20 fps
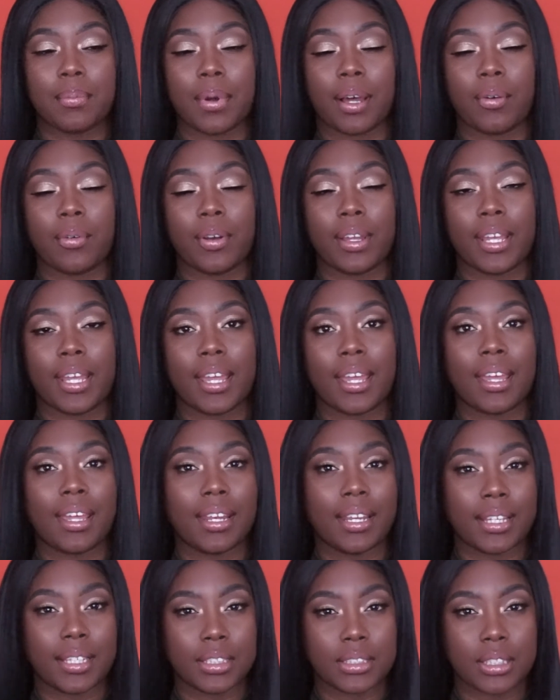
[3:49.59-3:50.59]
My wig head
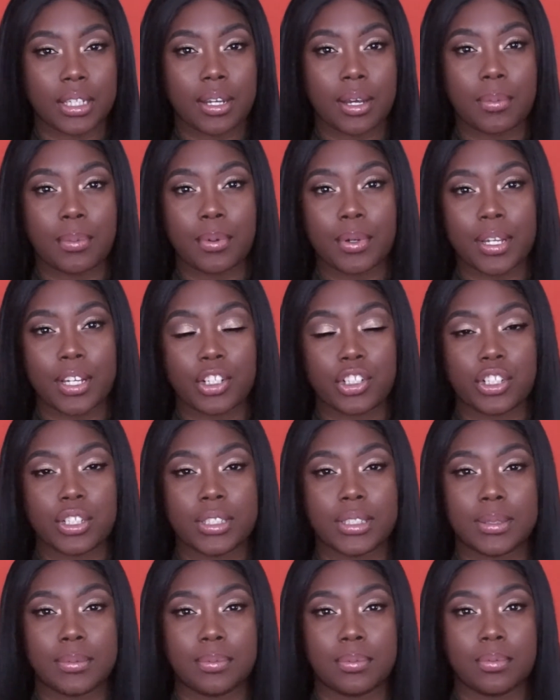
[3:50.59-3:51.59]
is a couple
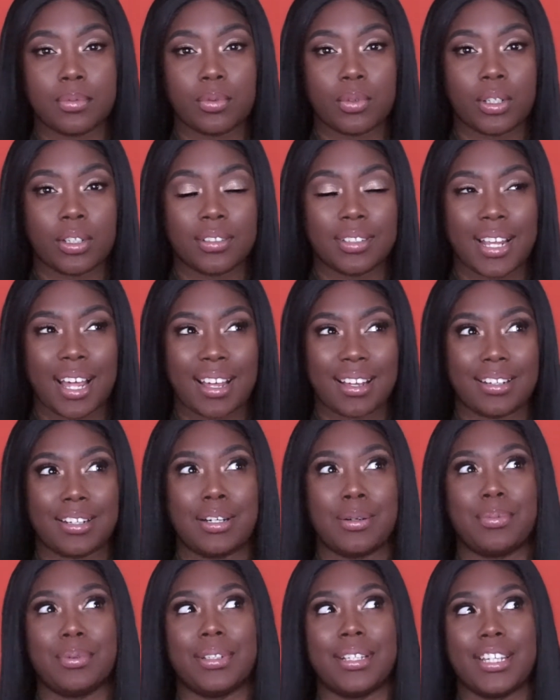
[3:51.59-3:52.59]
inches, well not a
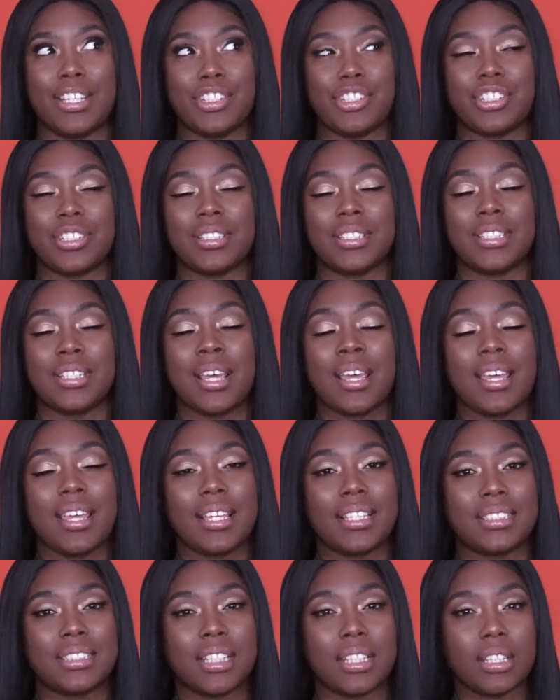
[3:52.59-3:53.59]
couple of inches,
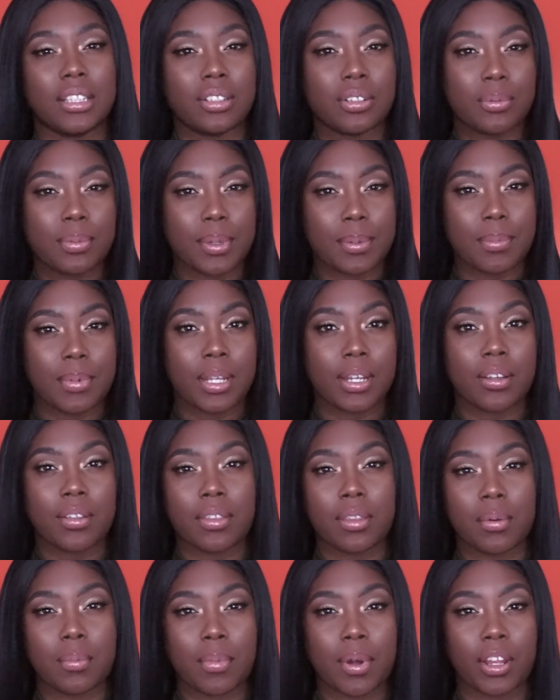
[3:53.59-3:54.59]
it's a little bit bigger
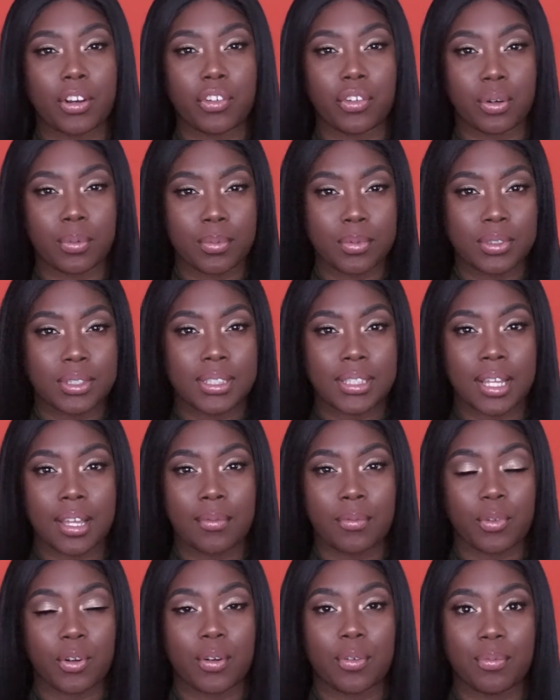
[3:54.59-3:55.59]
than my normal size,
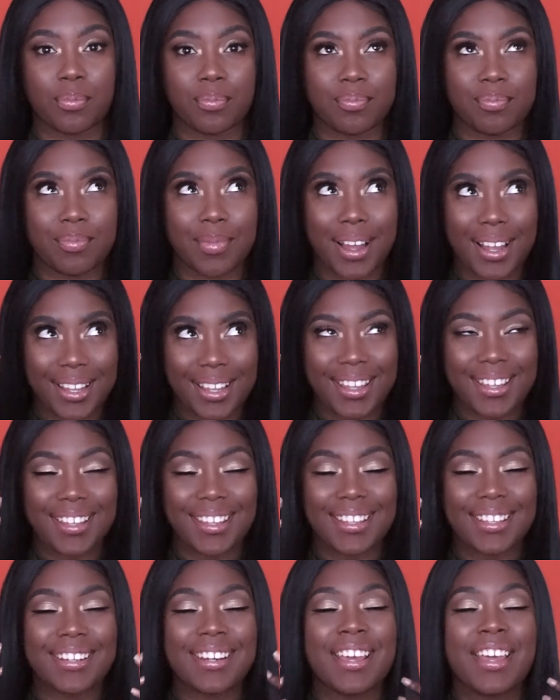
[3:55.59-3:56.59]
well my
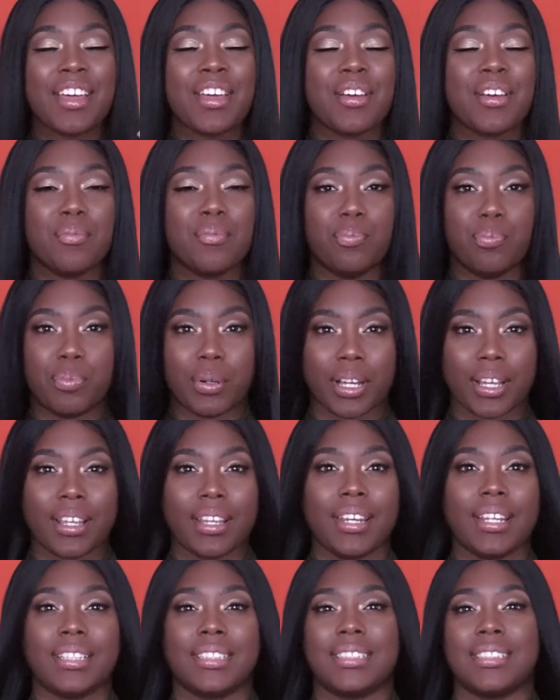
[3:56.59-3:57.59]
head,
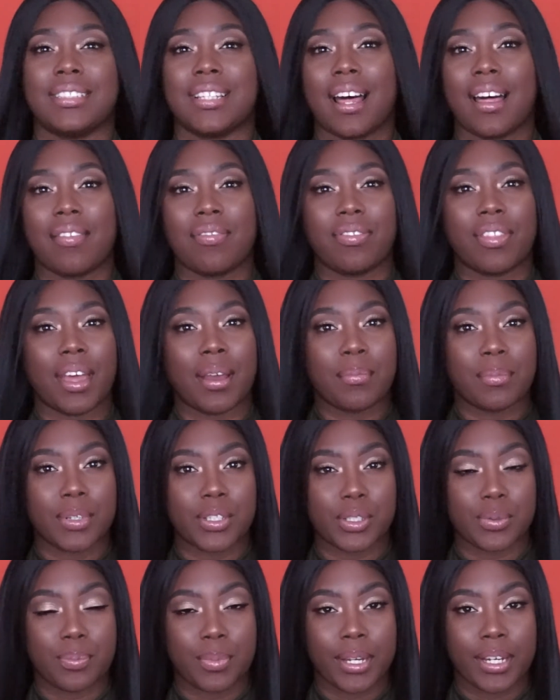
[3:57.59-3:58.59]
but it's not that
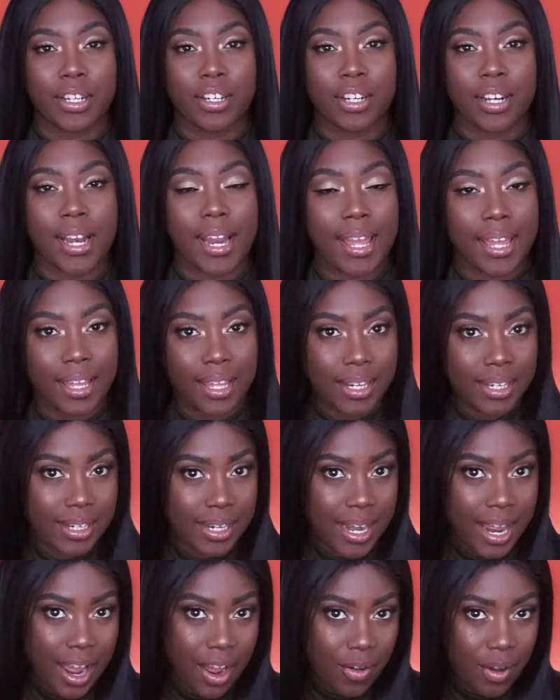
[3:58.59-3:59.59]
much bigger,
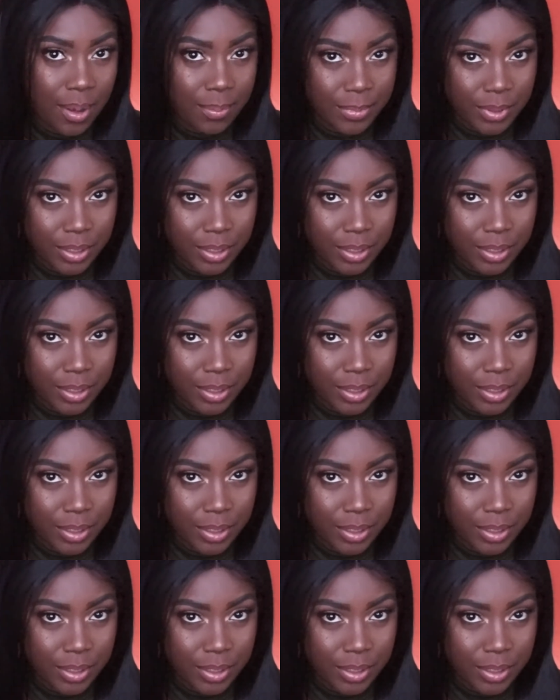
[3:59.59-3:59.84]
and now I'm